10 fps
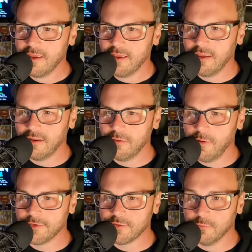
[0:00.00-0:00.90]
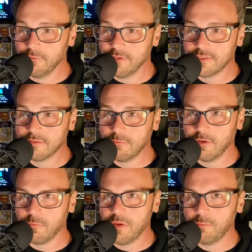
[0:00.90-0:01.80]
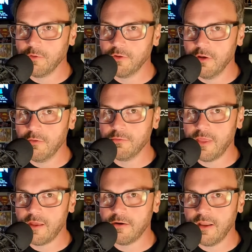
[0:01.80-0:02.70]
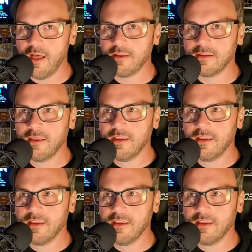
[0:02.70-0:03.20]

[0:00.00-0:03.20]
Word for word: And, and monster movies, whether people know that or not,